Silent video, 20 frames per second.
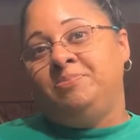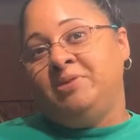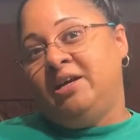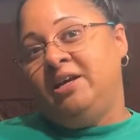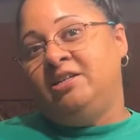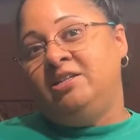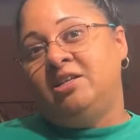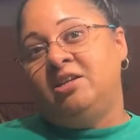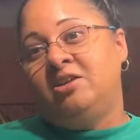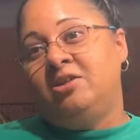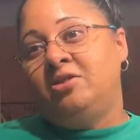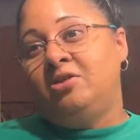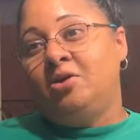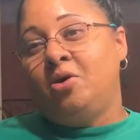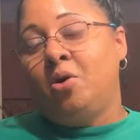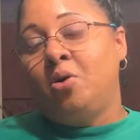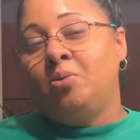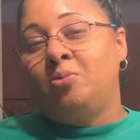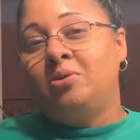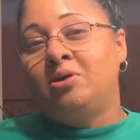It's another
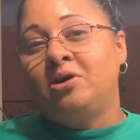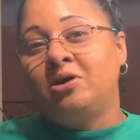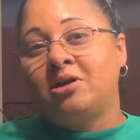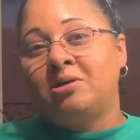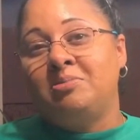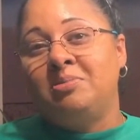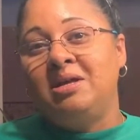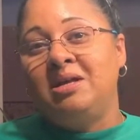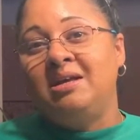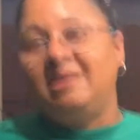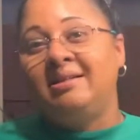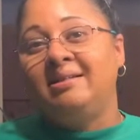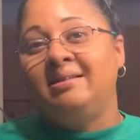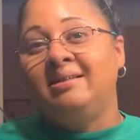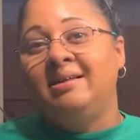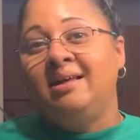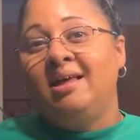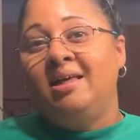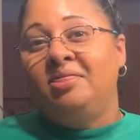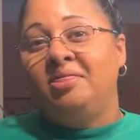home-cooked
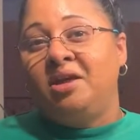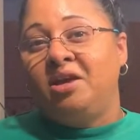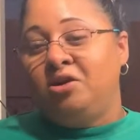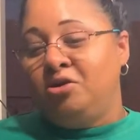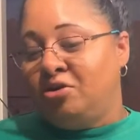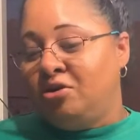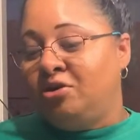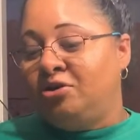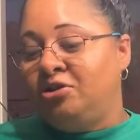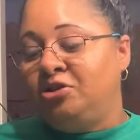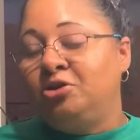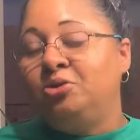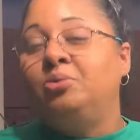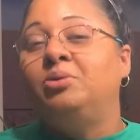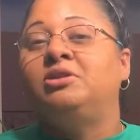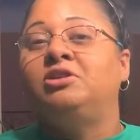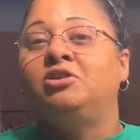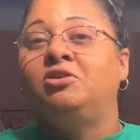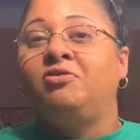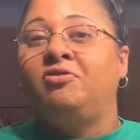meal that you can do
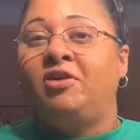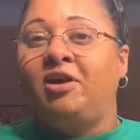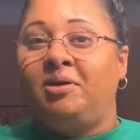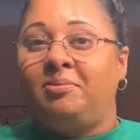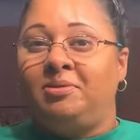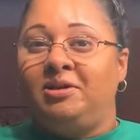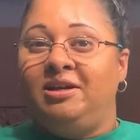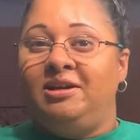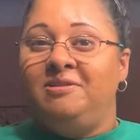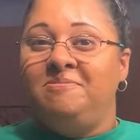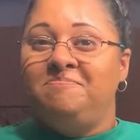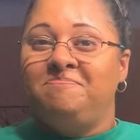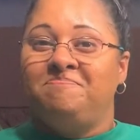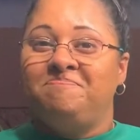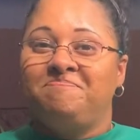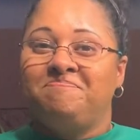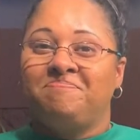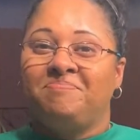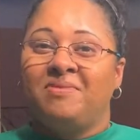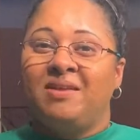with your family.
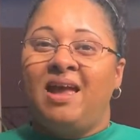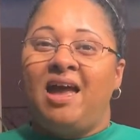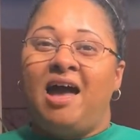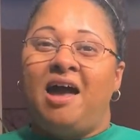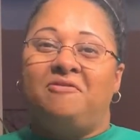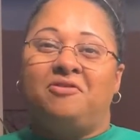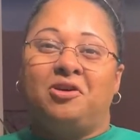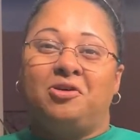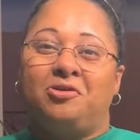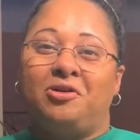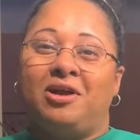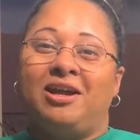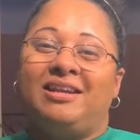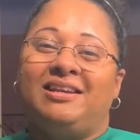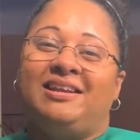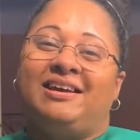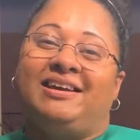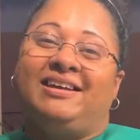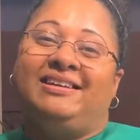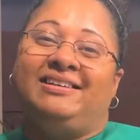Have a great
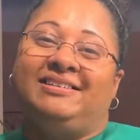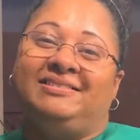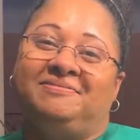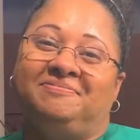night.